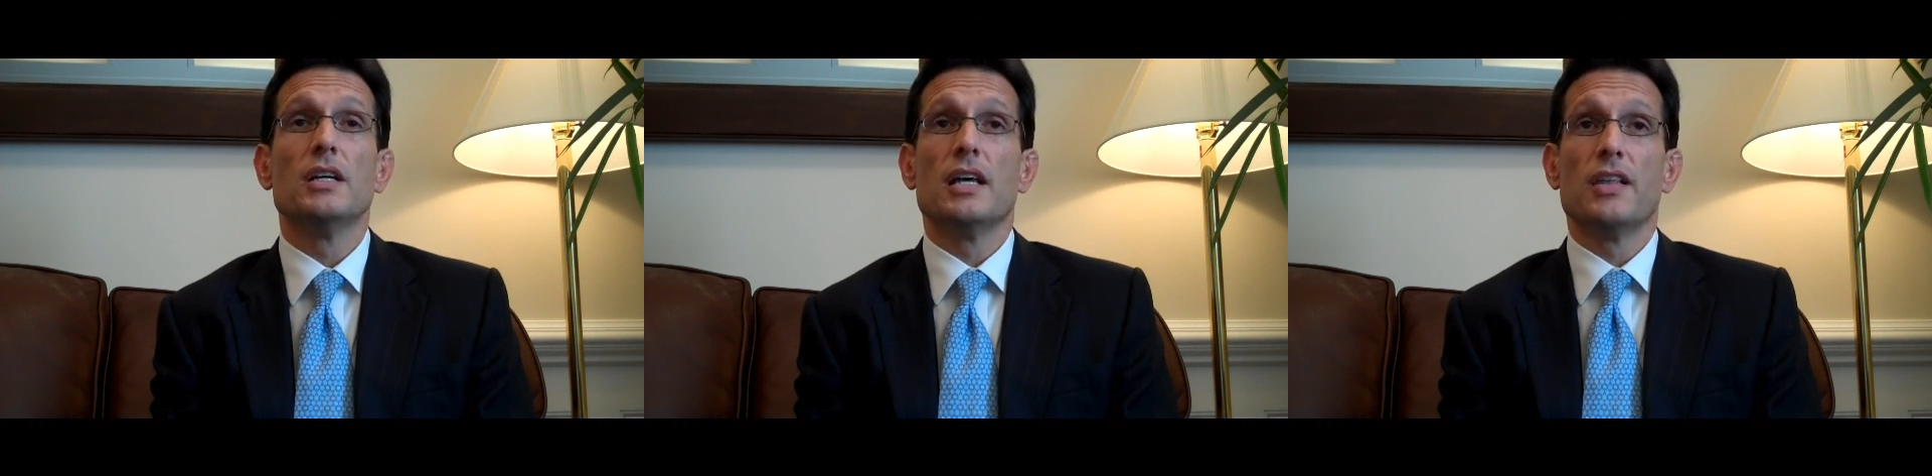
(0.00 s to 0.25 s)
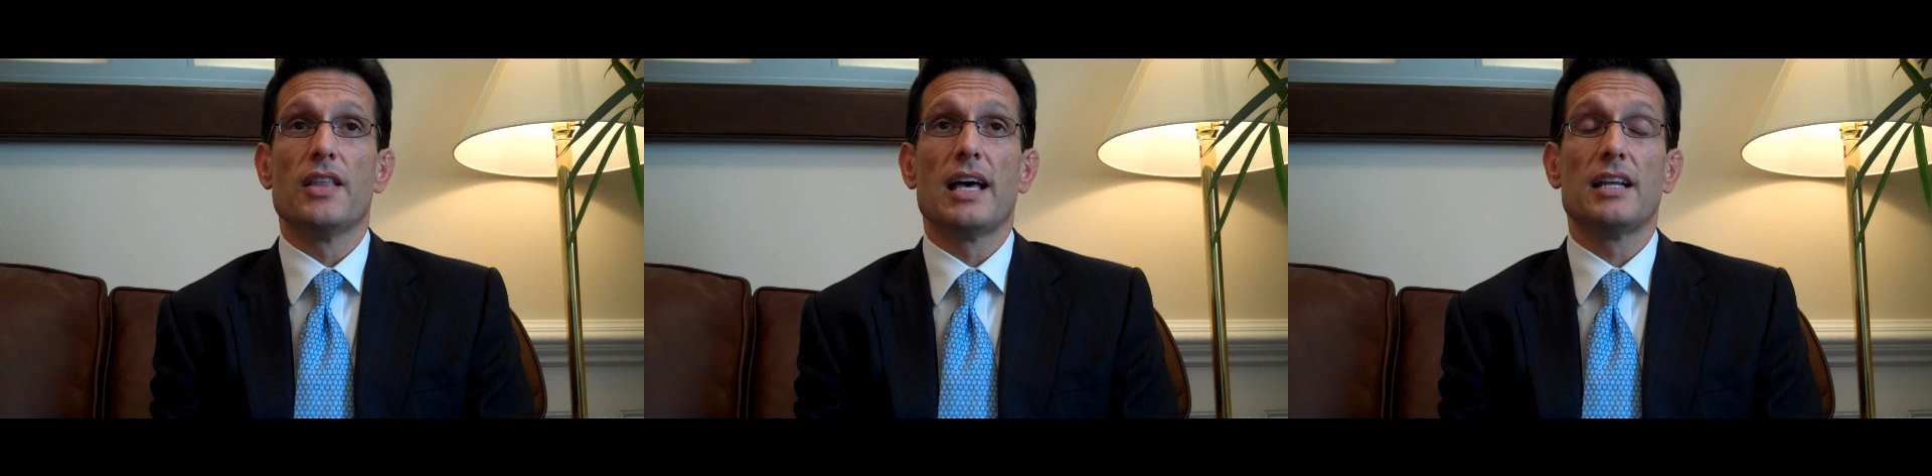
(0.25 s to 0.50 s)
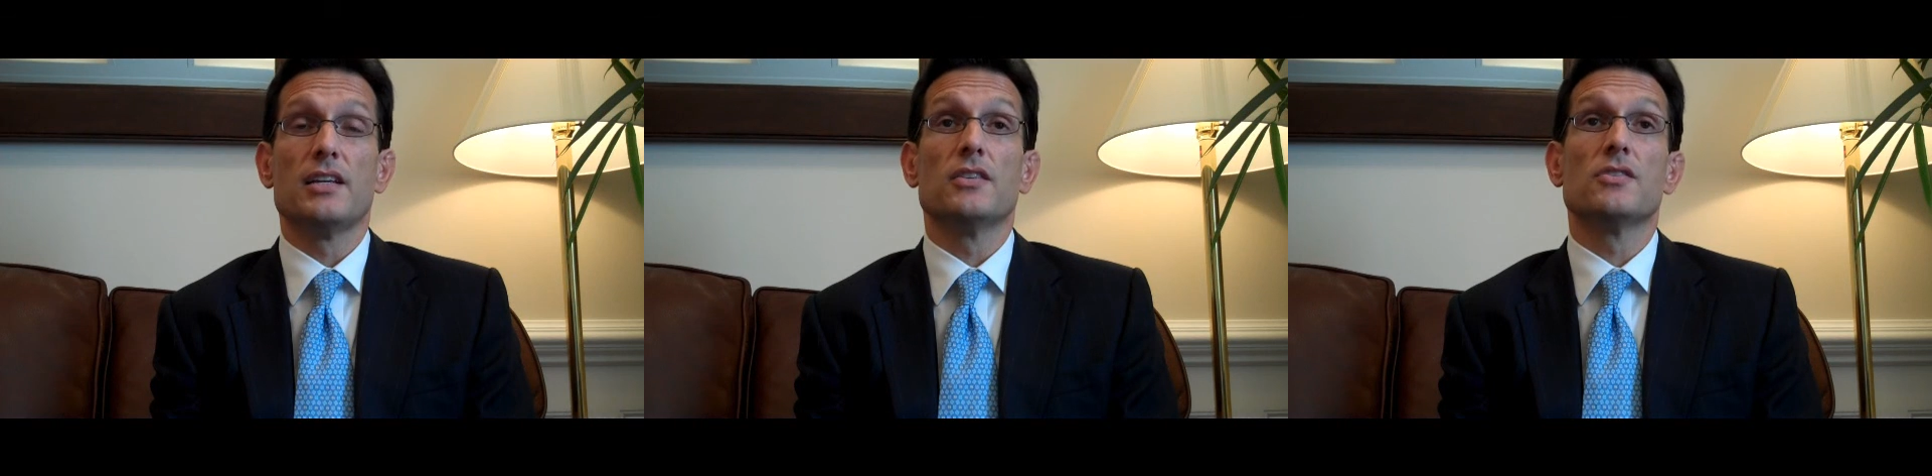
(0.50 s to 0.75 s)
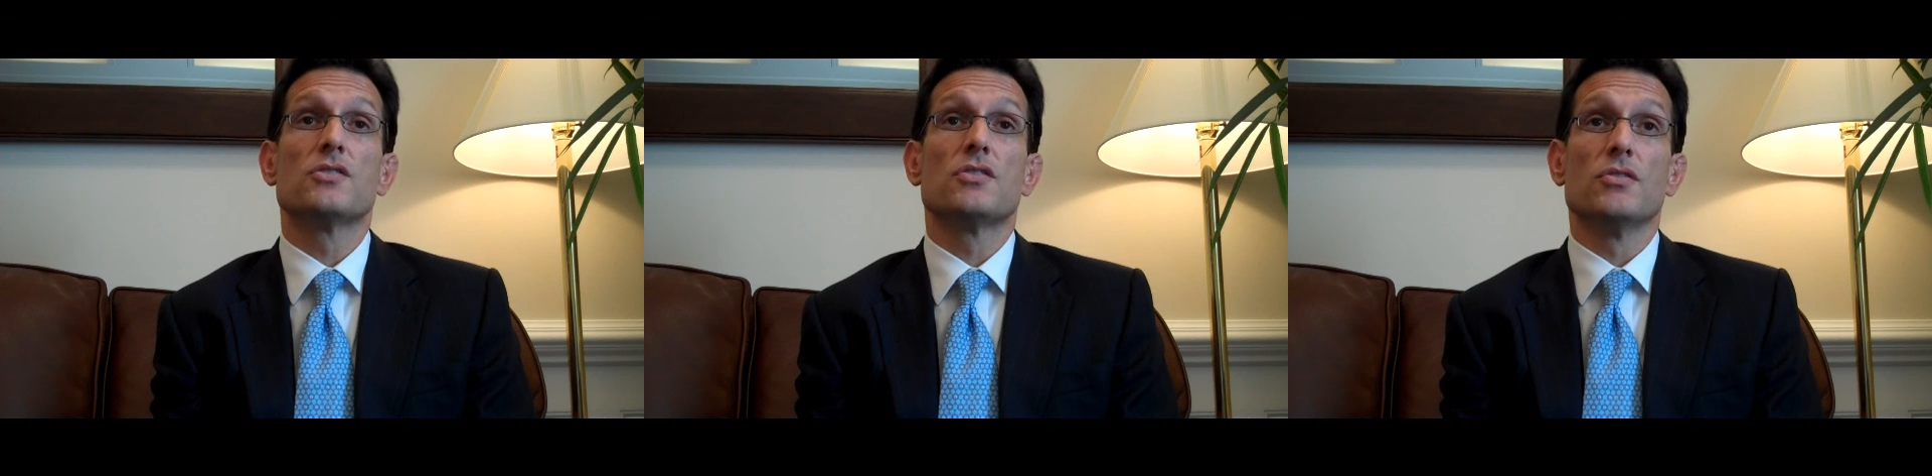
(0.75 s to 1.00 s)
and that
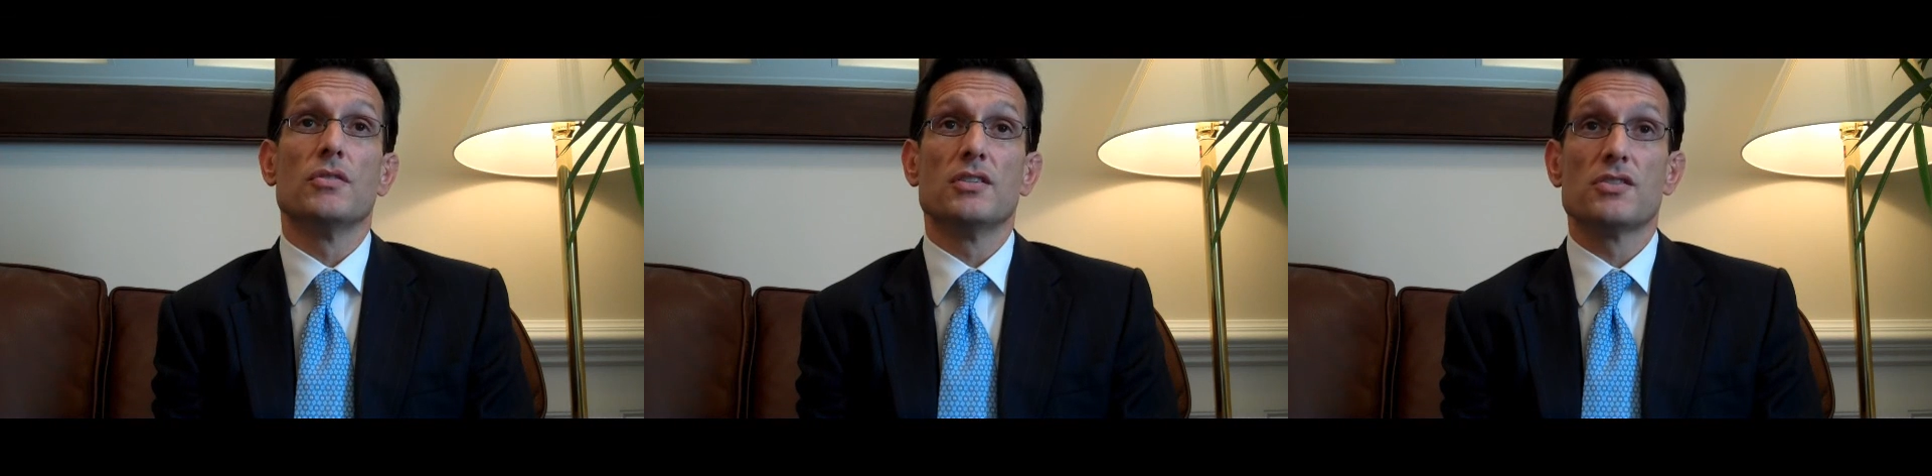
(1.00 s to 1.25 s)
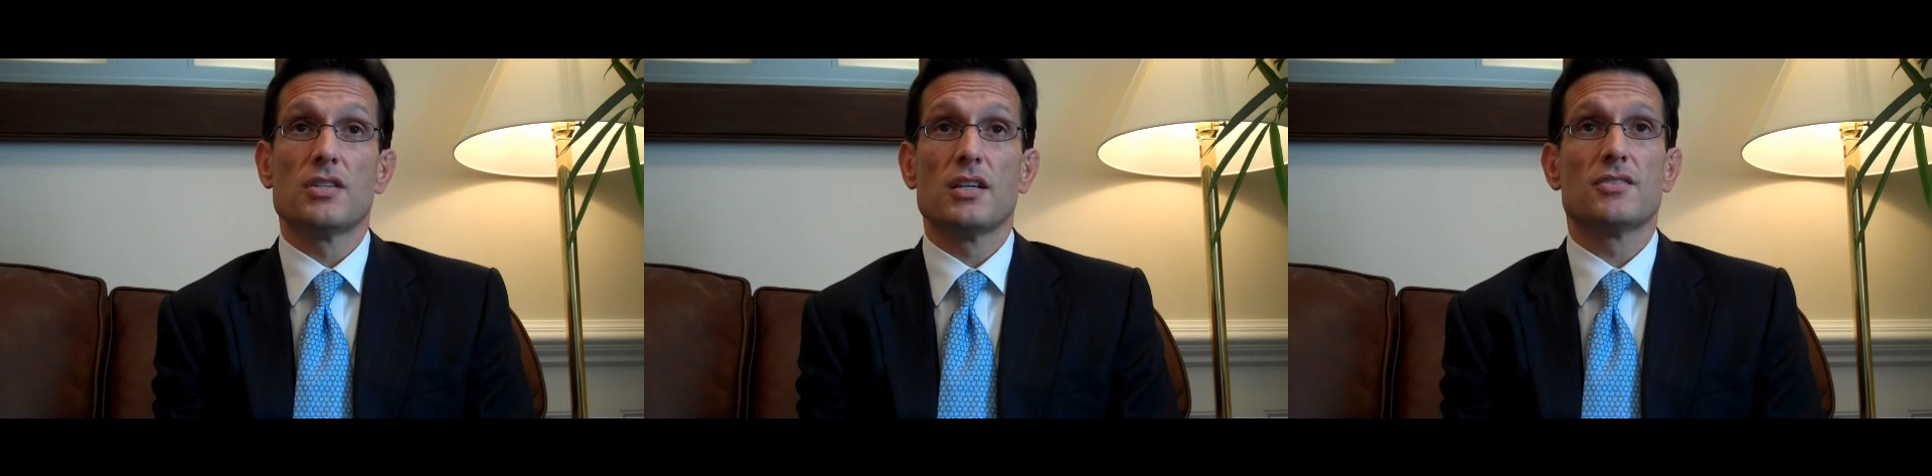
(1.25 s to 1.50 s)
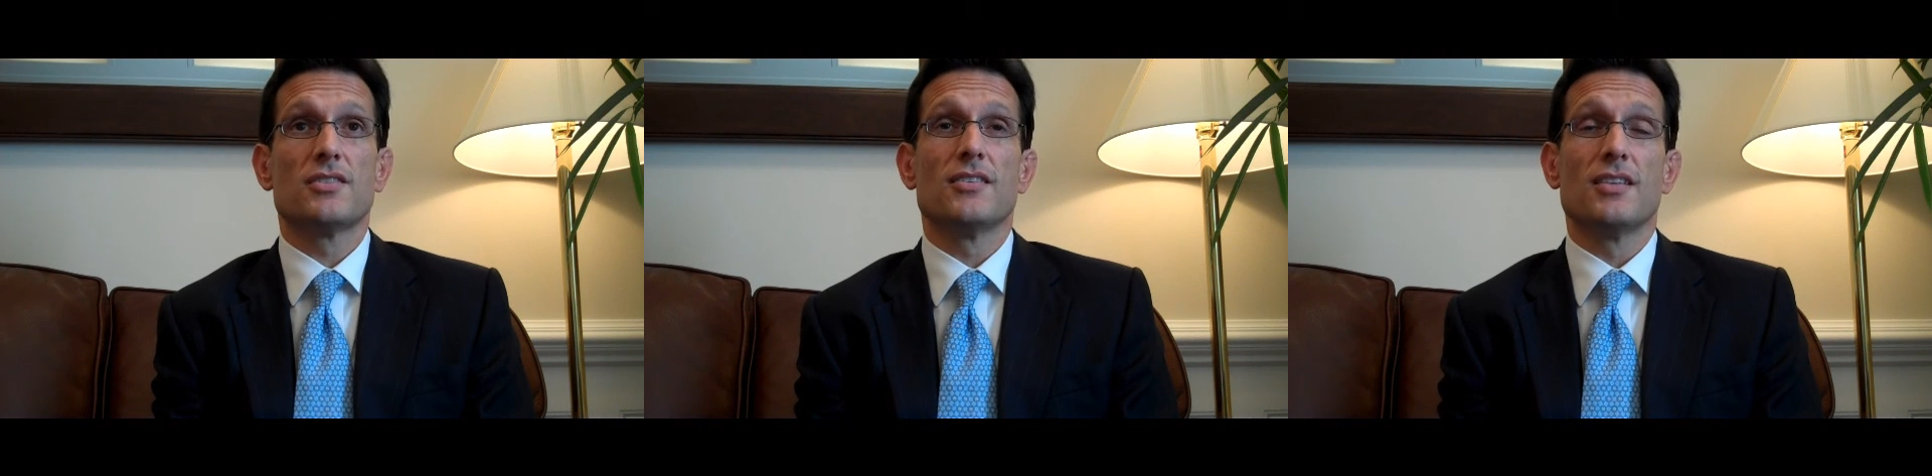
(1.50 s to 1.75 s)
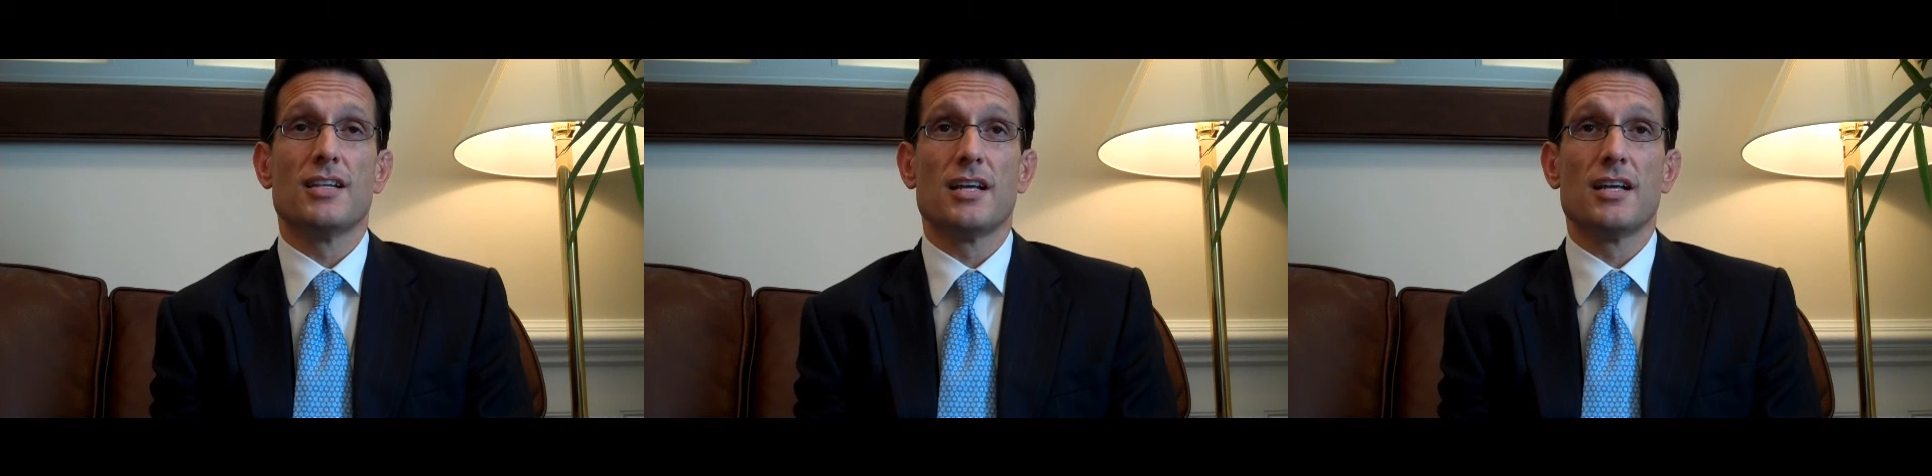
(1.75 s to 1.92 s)
is to insist that the